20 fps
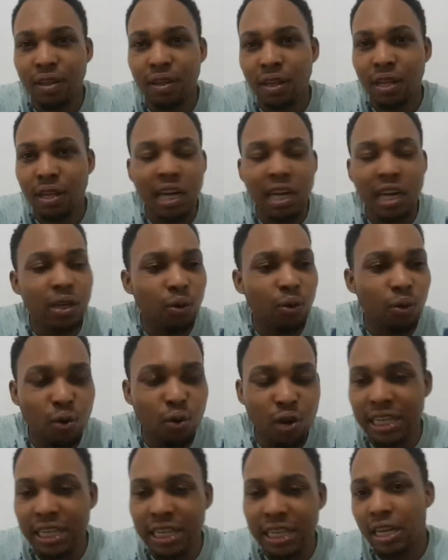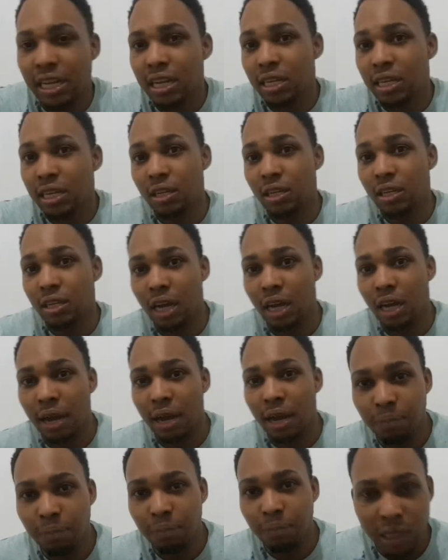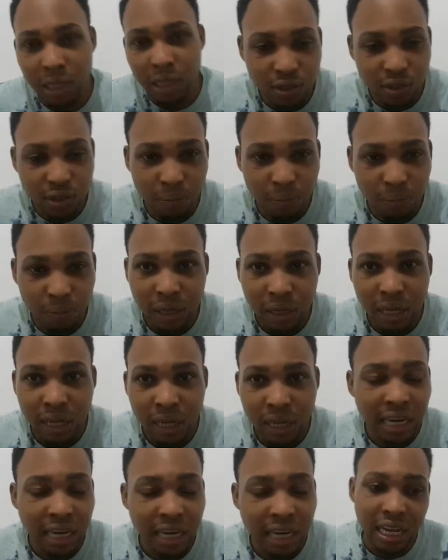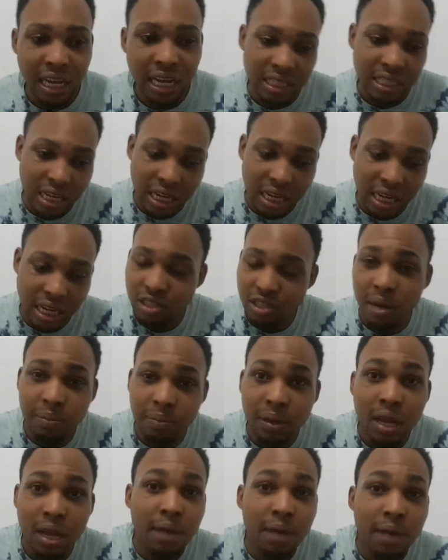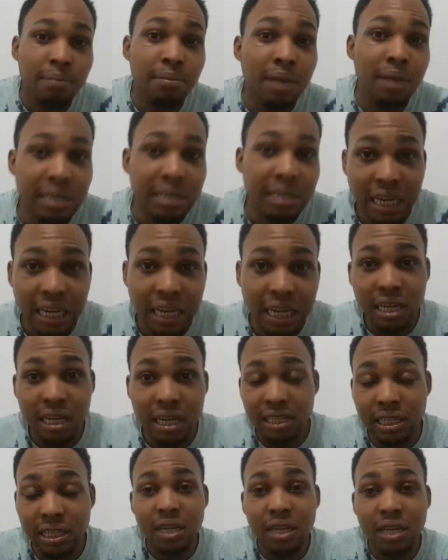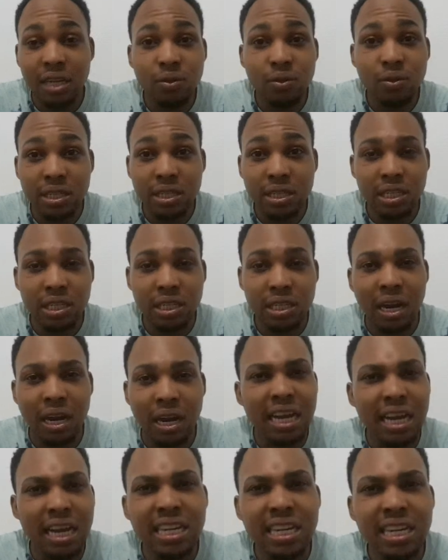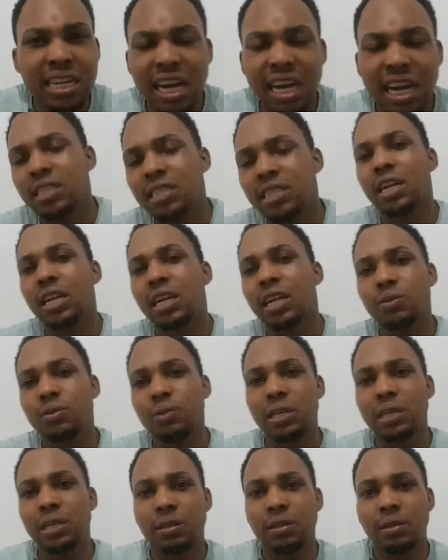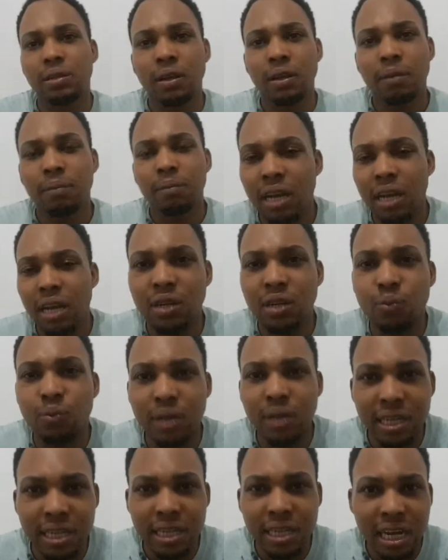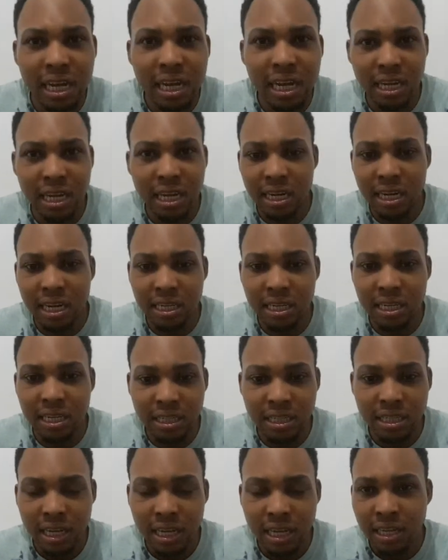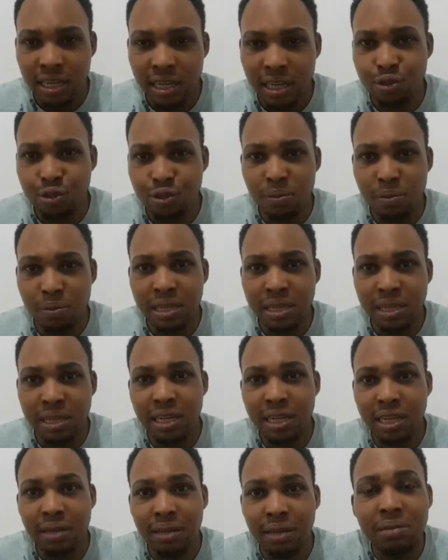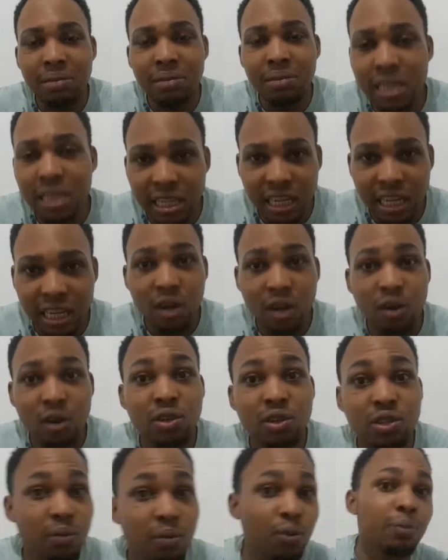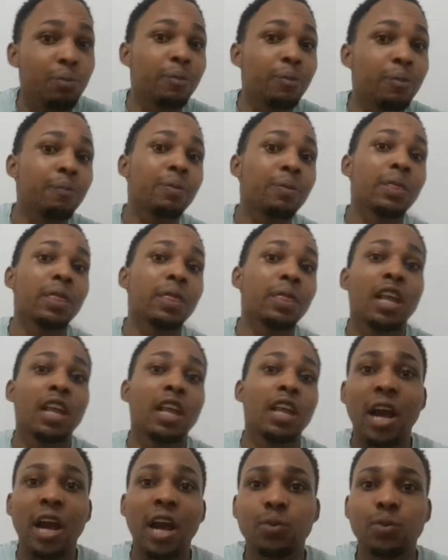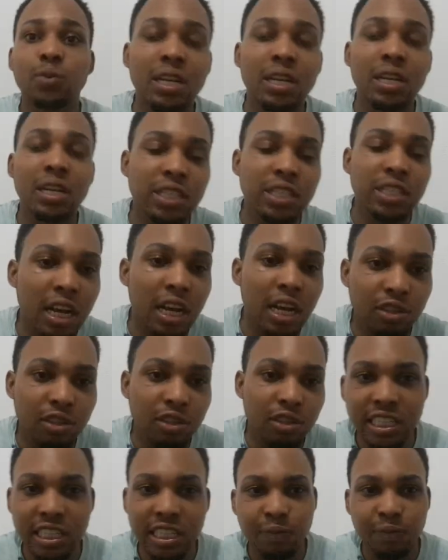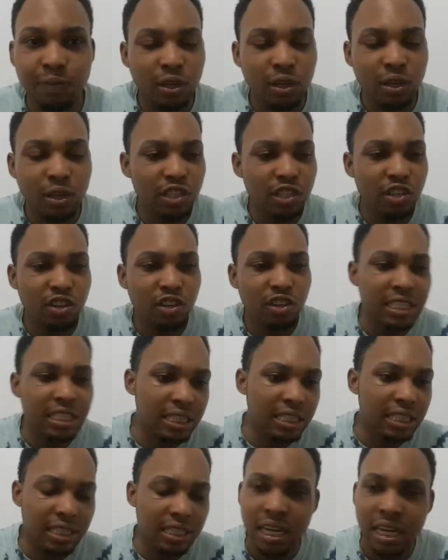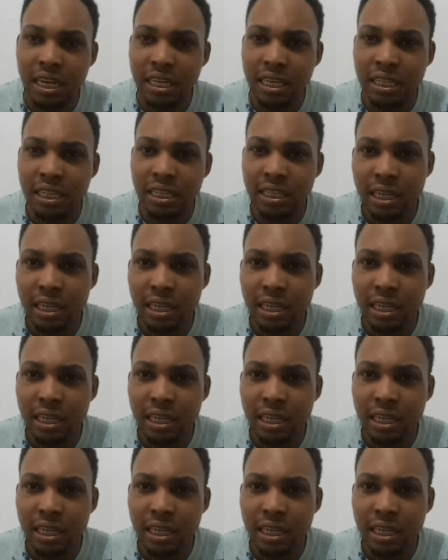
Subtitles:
and the whole internet plays up. Alkaline song drop. Massacre can do the same. Any artist can do it because of the way dancehall is. You see what I say? Me can go so boom. Write one song, create it, put something tonight.